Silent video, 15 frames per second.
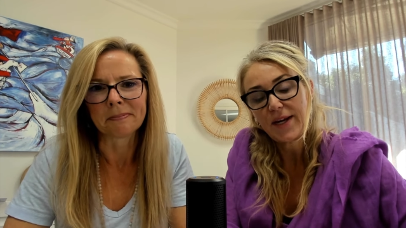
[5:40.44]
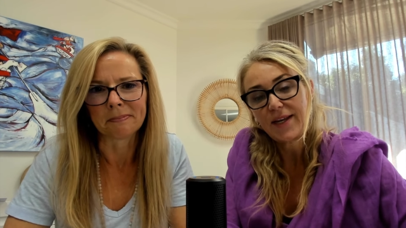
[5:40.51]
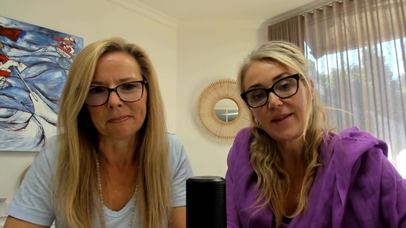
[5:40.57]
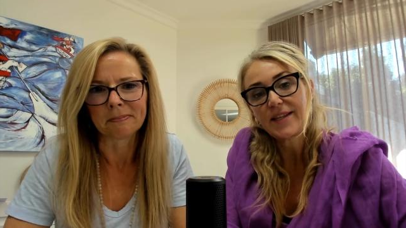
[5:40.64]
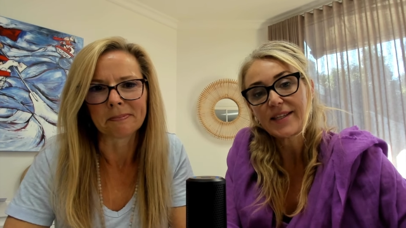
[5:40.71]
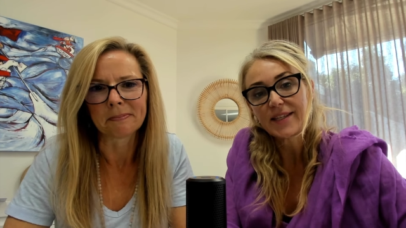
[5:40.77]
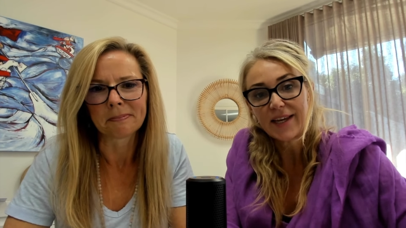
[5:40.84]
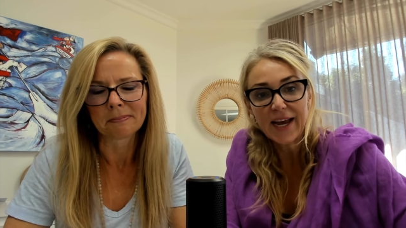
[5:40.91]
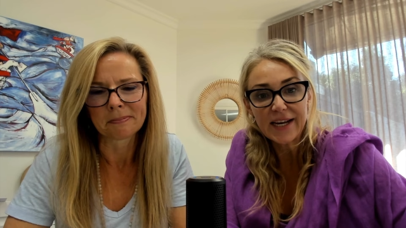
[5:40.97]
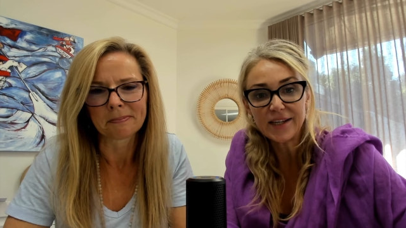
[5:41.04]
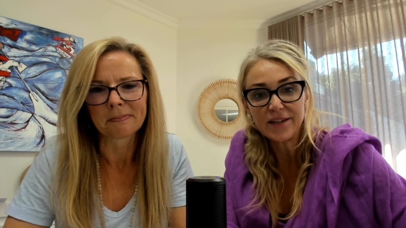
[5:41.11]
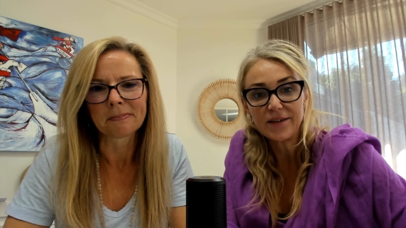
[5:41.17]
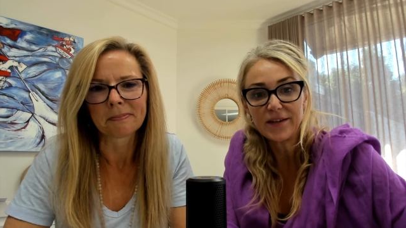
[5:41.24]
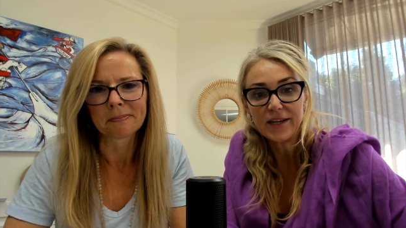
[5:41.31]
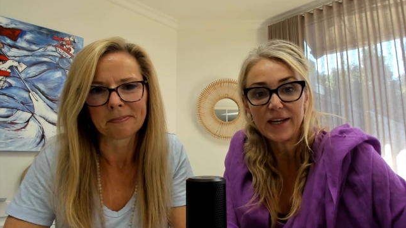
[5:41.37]
Speaker 1: mm. in the mm.
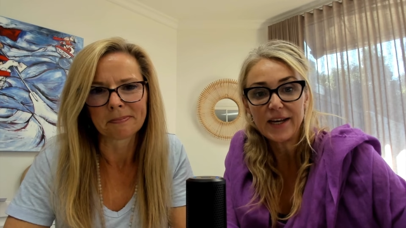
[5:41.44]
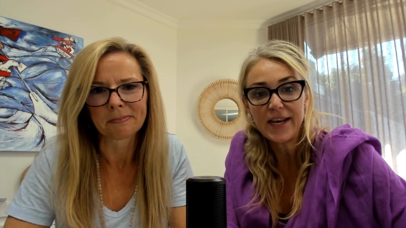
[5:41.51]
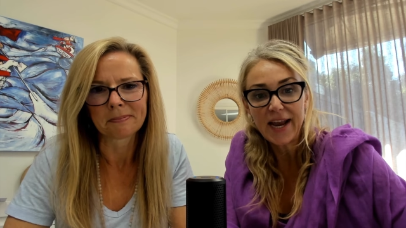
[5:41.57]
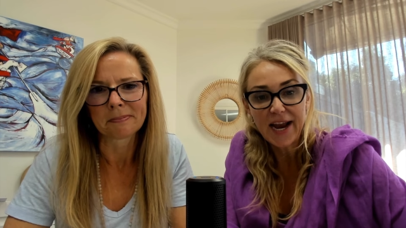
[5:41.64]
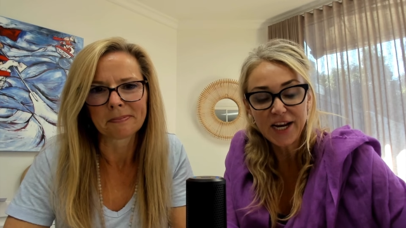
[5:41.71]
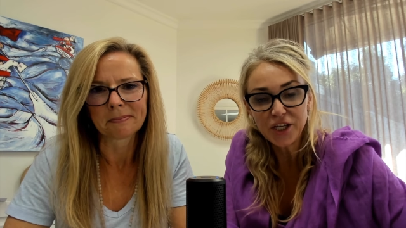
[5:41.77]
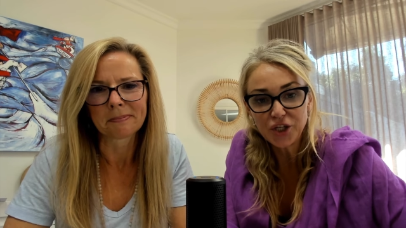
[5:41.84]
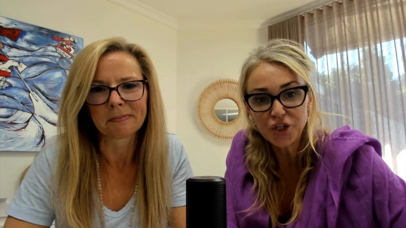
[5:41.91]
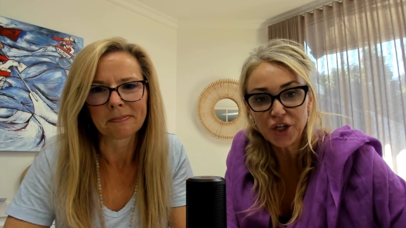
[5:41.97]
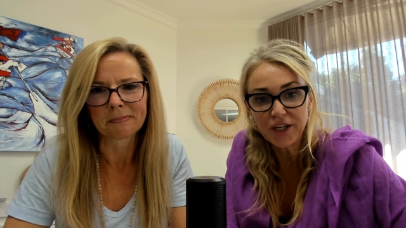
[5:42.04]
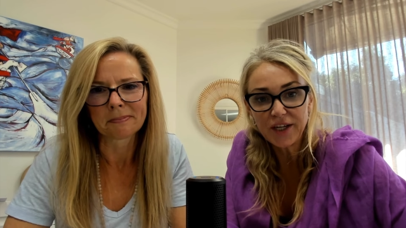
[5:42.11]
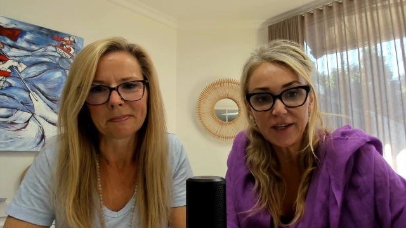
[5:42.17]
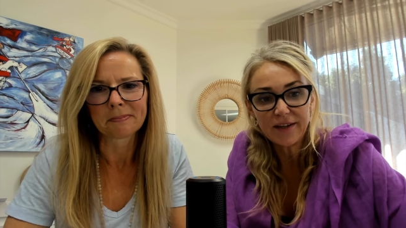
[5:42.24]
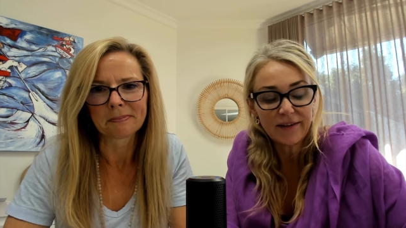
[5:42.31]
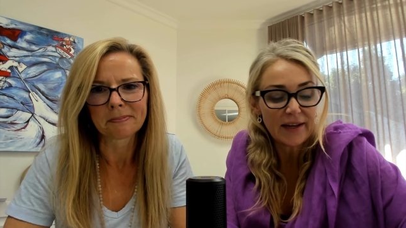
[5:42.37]
scattered
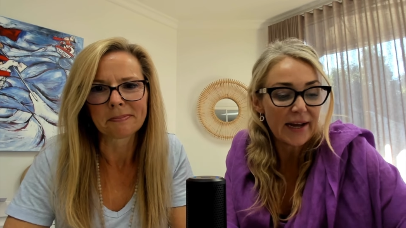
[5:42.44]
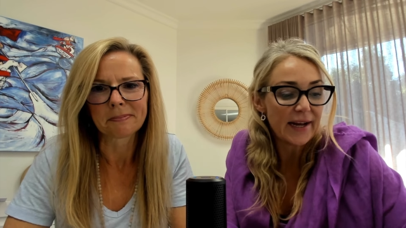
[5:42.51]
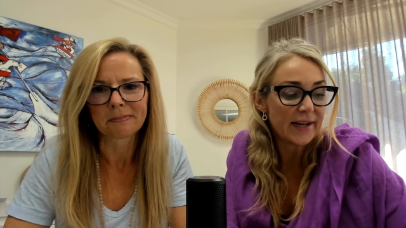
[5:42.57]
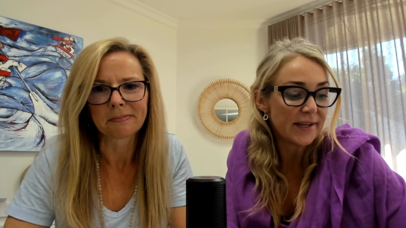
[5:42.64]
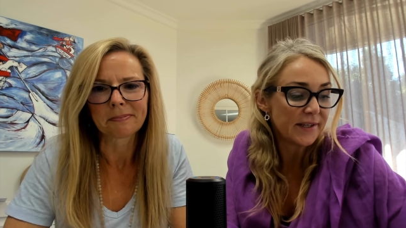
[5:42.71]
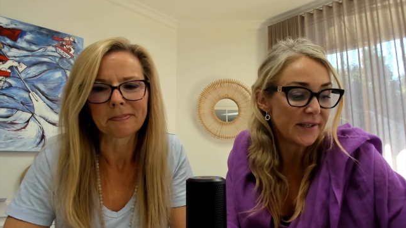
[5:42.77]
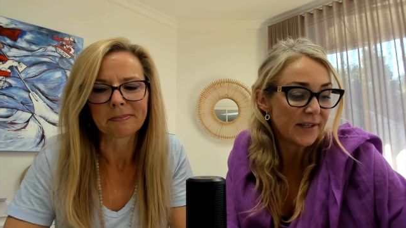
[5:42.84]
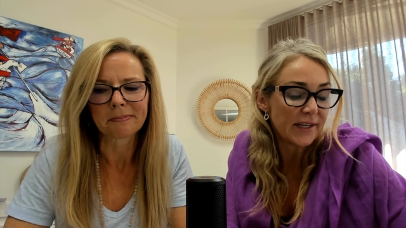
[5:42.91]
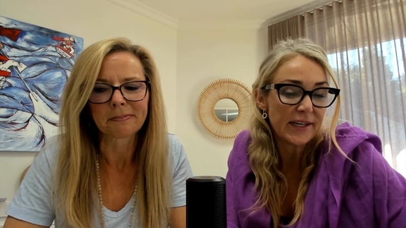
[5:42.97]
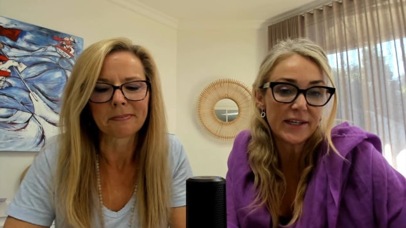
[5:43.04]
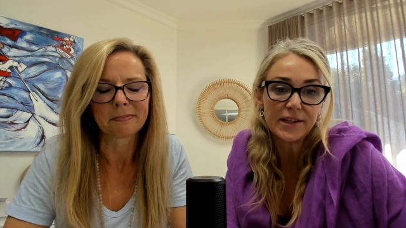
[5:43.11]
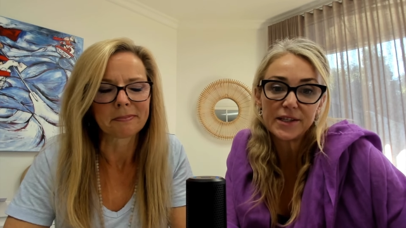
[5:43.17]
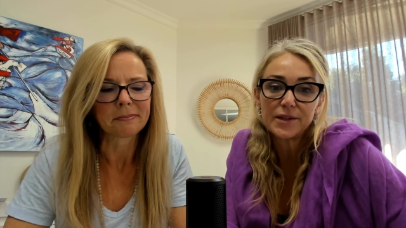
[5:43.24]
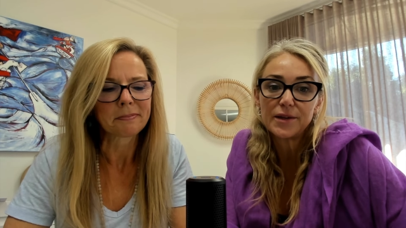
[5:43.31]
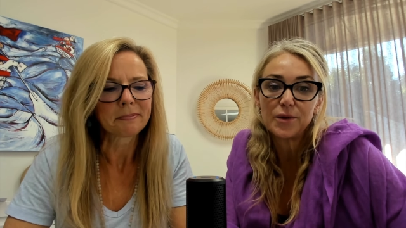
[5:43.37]
energy and
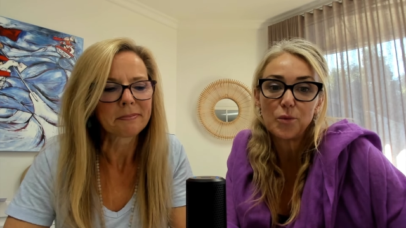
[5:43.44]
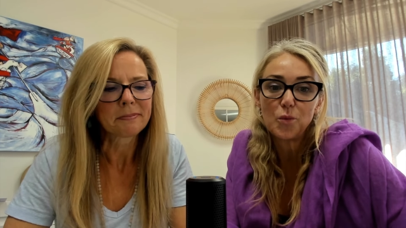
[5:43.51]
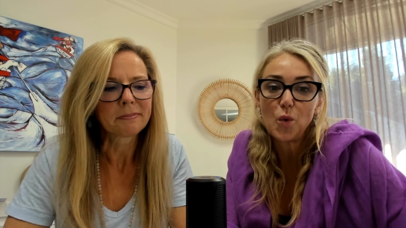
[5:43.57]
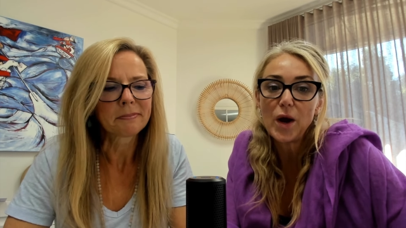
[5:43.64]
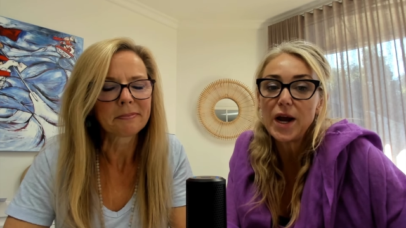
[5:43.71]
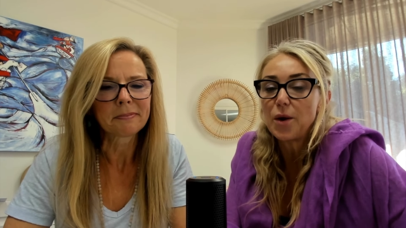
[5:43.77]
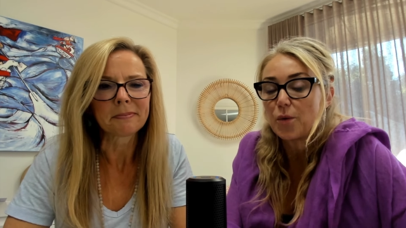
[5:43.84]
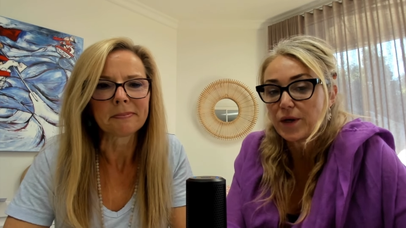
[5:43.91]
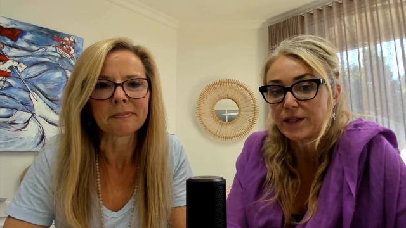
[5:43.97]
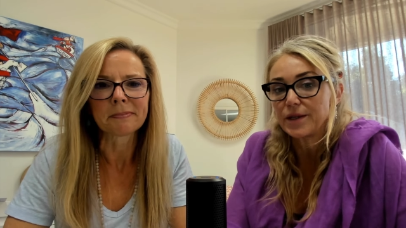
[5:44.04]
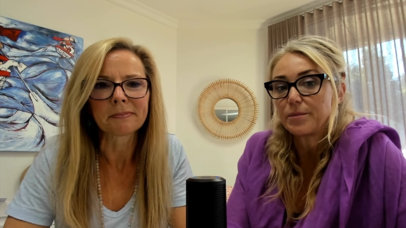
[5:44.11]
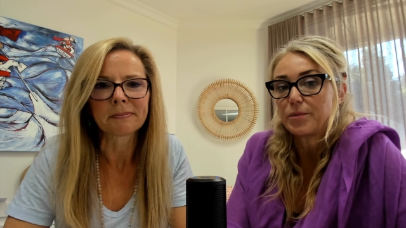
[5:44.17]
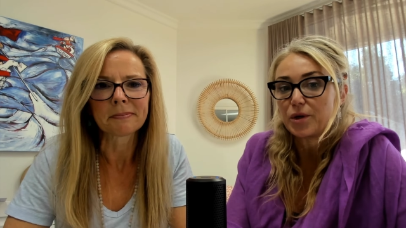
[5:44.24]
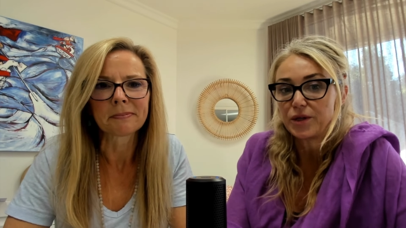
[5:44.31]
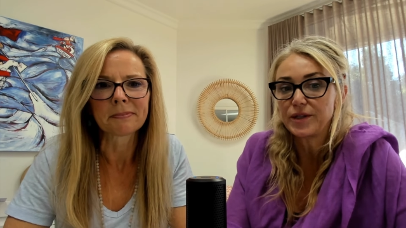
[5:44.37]
it's where we're
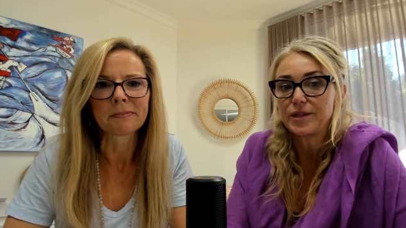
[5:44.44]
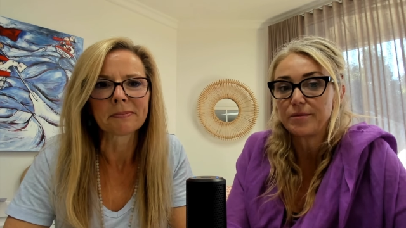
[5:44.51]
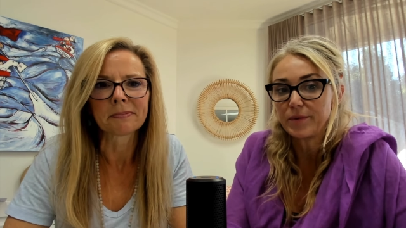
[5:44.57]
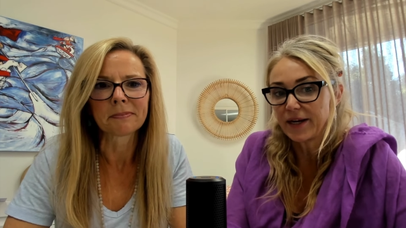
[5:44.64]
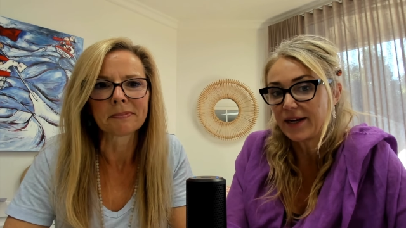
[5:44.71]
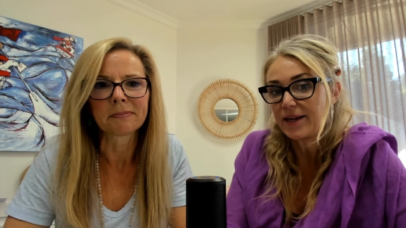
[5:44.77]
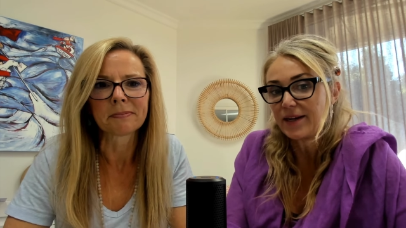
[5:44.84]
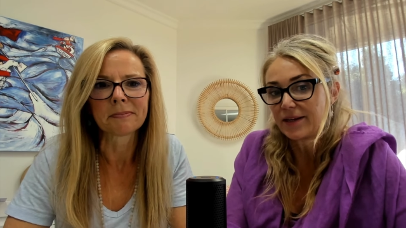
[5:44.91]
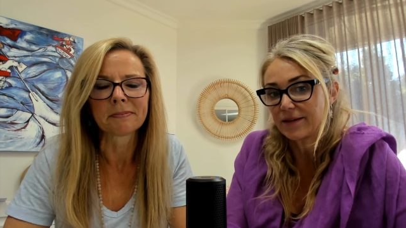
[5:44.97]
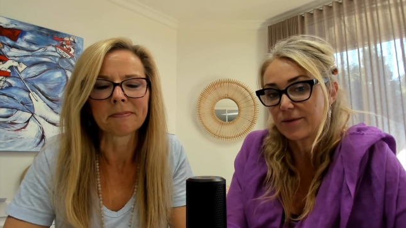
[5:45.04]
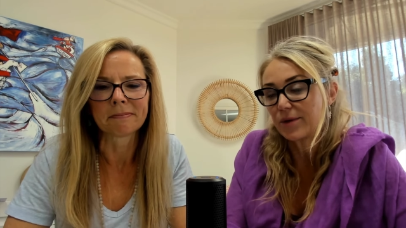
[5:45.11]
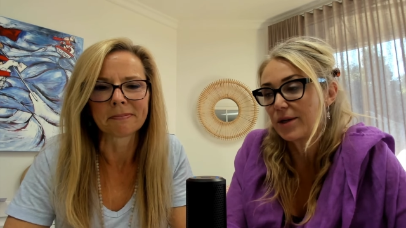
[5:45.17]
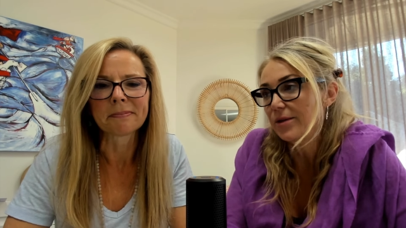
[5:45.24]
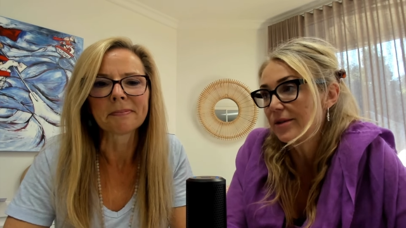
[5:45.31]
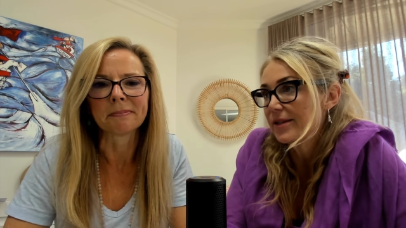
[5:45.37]
supposed to be as
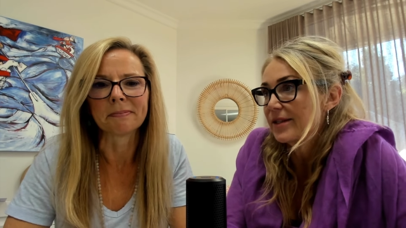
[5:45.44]
well.